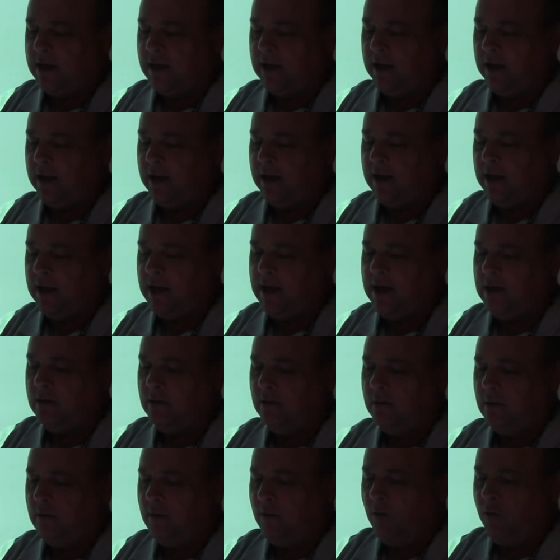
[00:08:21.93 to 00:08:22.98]
get 8.
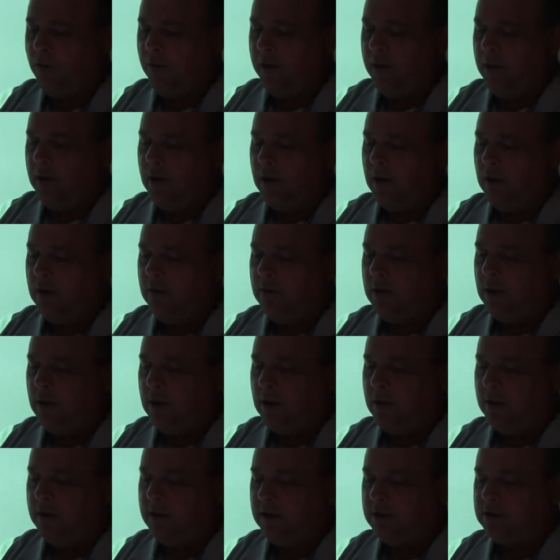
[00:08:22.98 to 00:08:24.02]
And
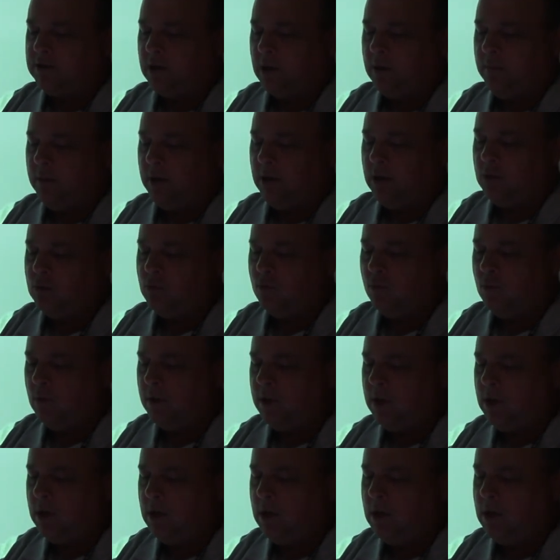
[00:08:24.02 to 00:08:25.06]
then that's going to be
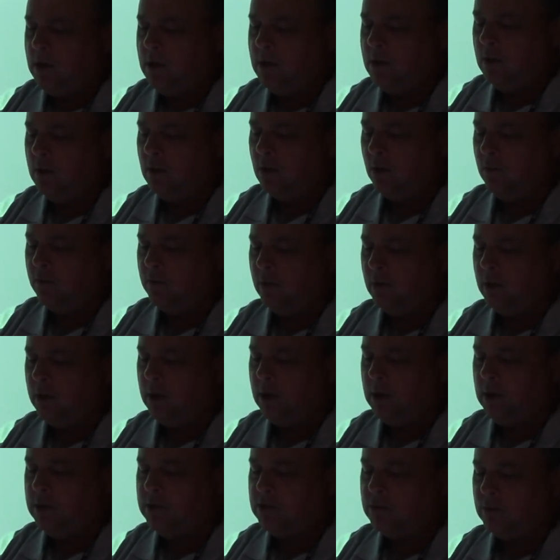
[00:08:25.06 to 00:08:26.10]
20 or 30,
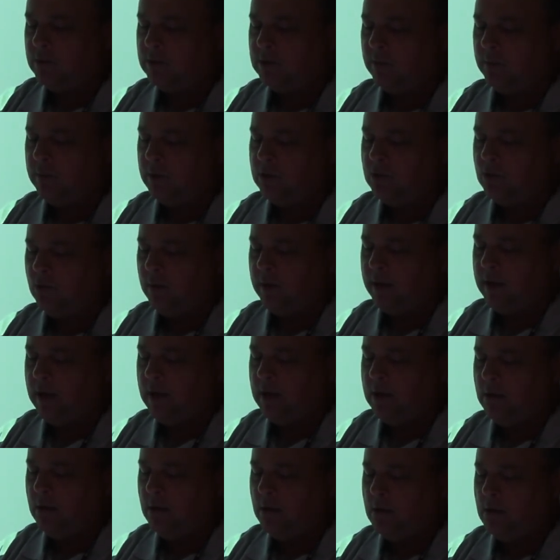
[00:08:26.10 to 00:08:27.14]
so it's going to be
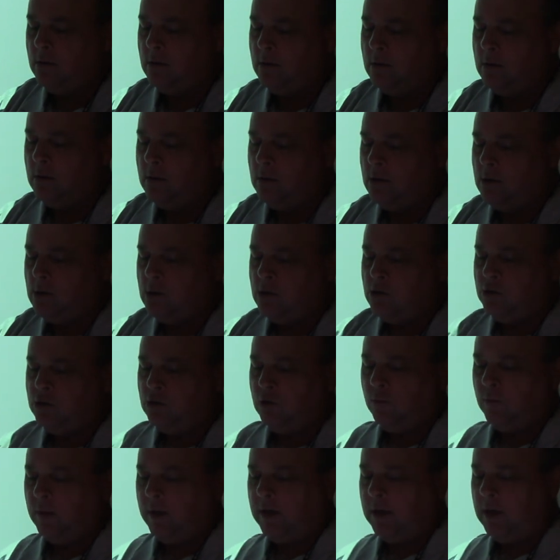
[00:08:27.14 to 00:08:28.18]
28.
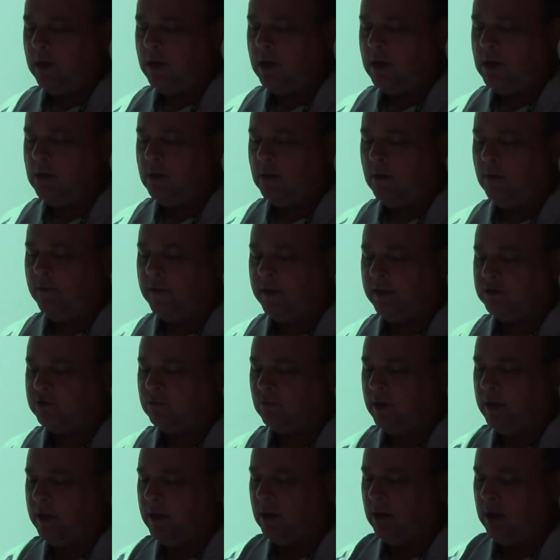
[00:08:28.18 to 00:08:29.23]
288, that's
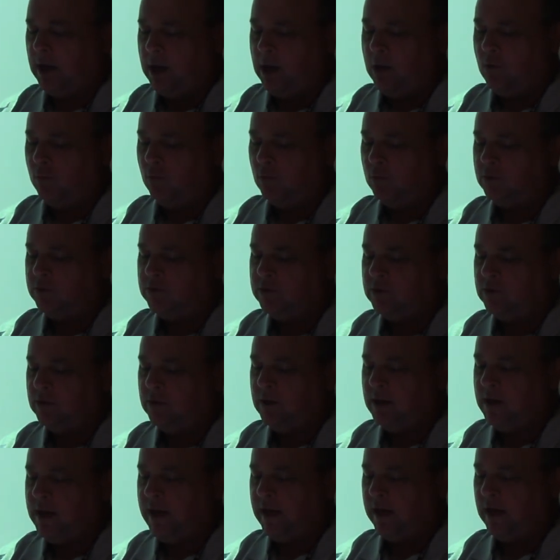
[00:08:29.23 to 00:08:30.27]
right, equals
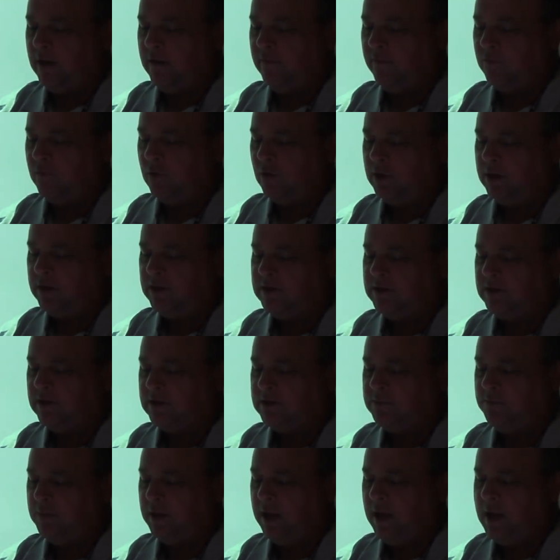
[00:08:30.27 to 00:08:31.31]

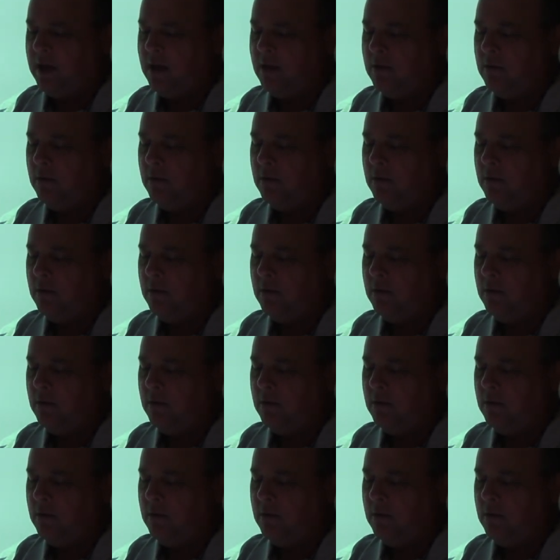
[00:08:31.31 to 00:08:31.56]
-36b.